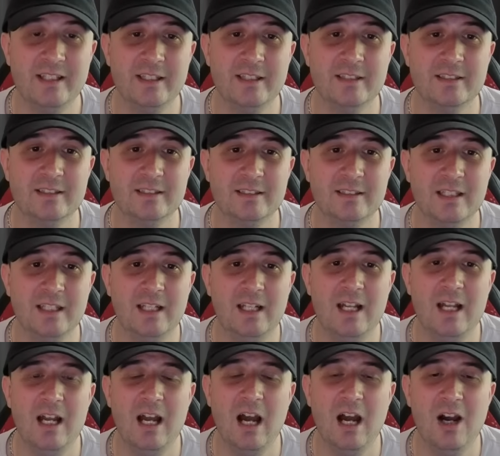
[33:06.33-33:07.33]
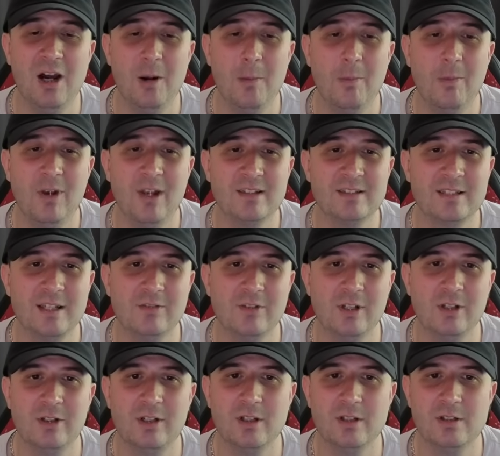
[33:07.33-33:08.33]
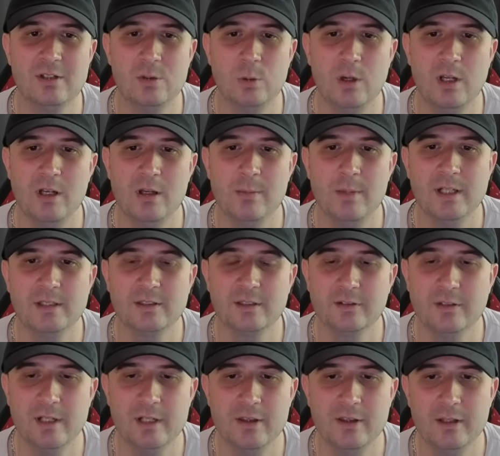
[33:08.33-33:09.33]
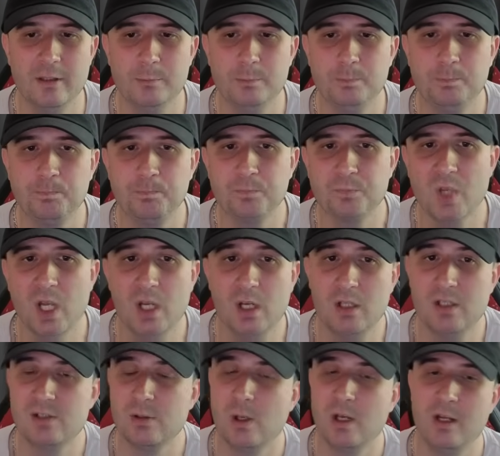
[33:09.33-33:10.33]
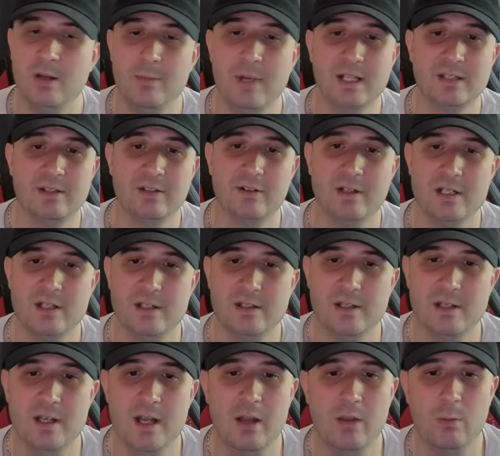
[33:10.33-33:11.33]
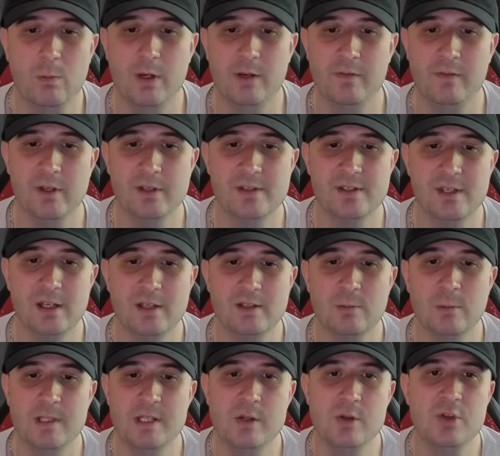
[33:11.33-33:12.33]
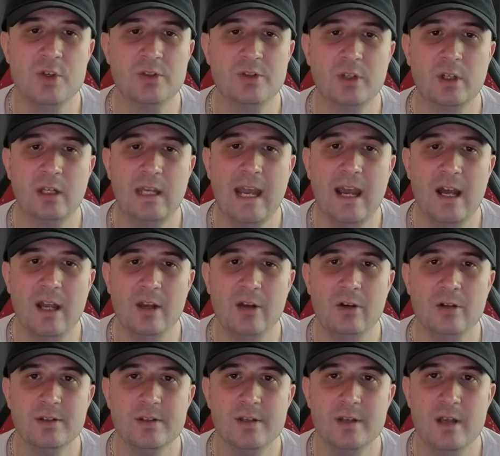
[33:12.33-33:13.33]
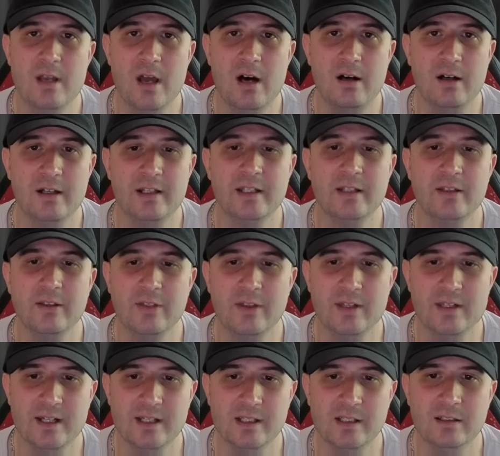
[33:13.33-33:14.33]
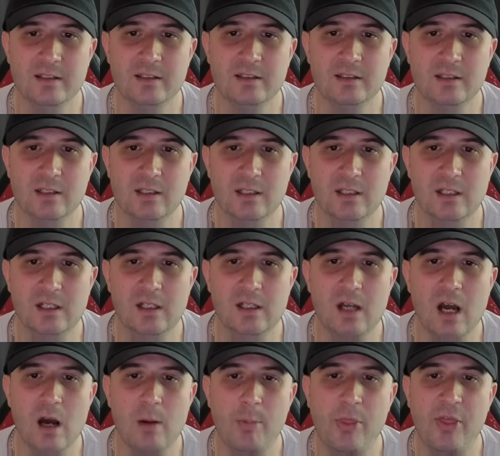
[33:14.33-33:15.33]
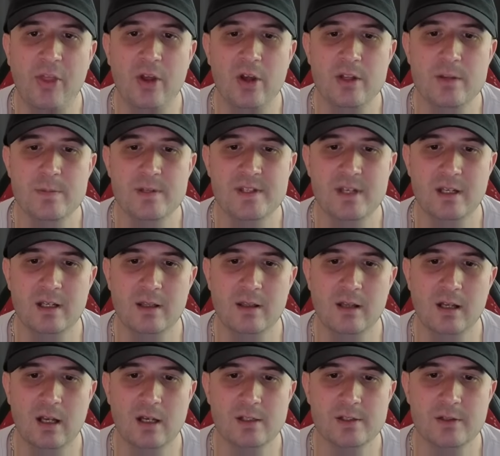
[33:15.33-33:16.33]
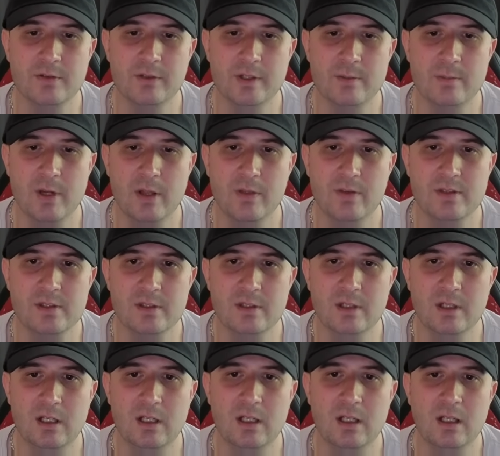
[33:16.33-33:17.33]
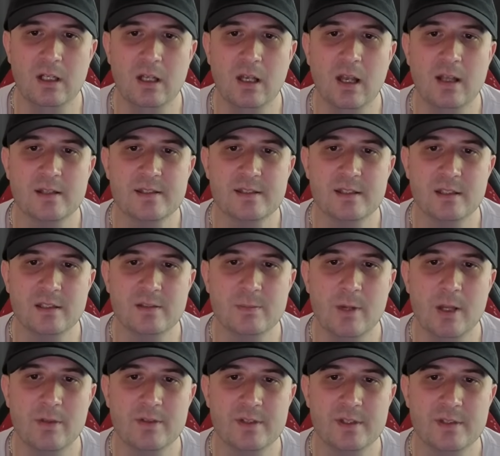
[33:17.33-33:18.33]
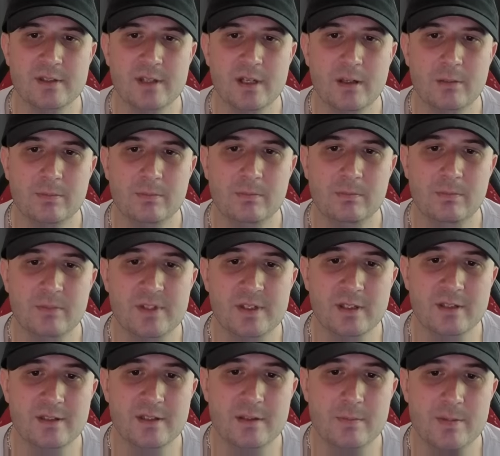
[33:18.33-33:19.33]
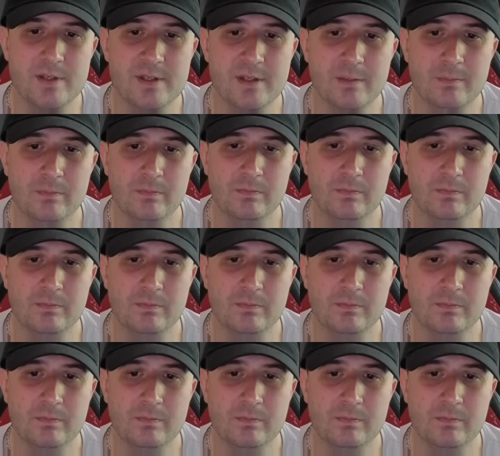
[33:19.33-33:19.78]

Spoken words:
is. Let's have a look at Twilight Masquerade then. Twilight Masquerade is another one of those sets where you just cannot deny the data. Up 30% in the last 3 months. Last 6 months, it's up 60%.